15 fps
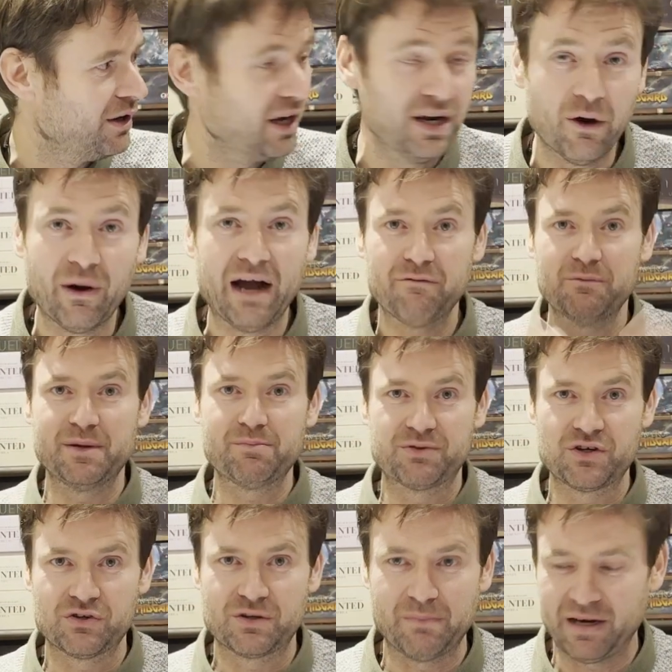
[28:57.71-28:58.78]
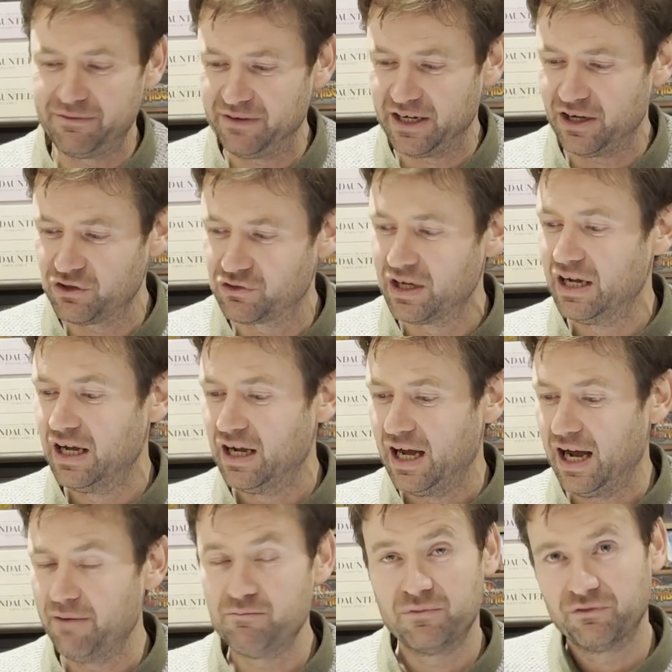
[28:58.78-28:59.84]
I know I haven't been producing many videos
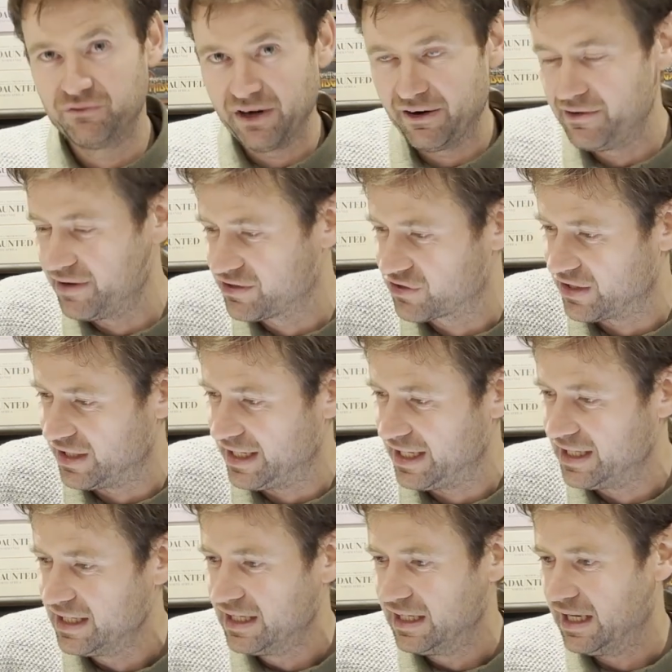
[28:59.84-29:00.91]
very recently.